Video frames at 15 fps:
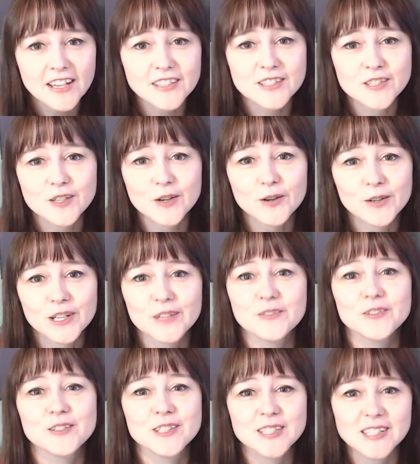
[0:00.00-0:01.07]
So if
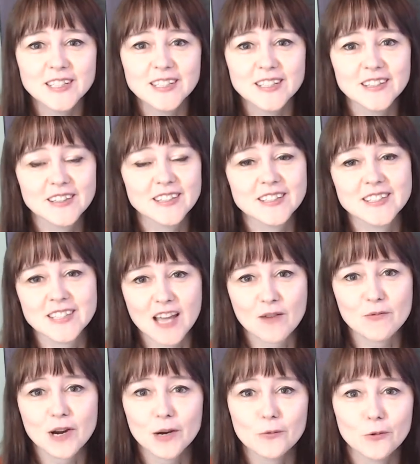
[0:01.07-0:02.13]
you see this
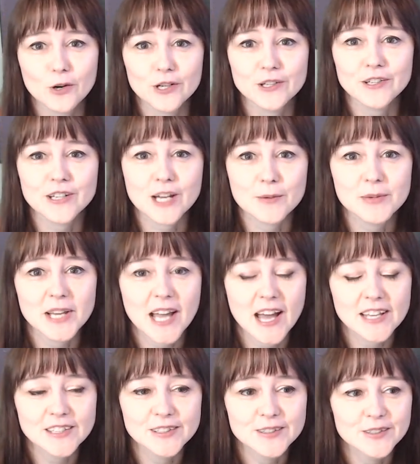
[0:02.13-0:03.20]
samurai warrior coming
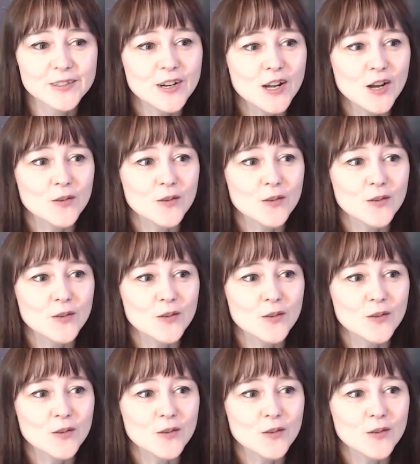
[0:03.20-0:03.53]
at you